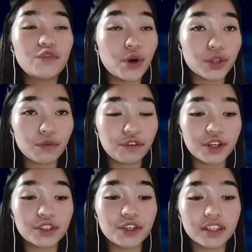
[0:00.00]
4 to
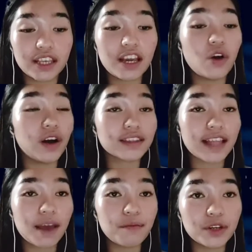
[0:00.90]
4:30 call
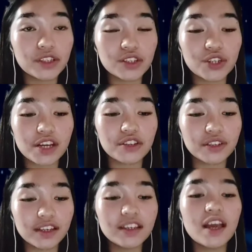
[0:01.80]
time
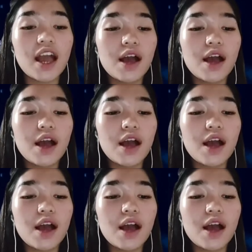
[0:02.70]
registration,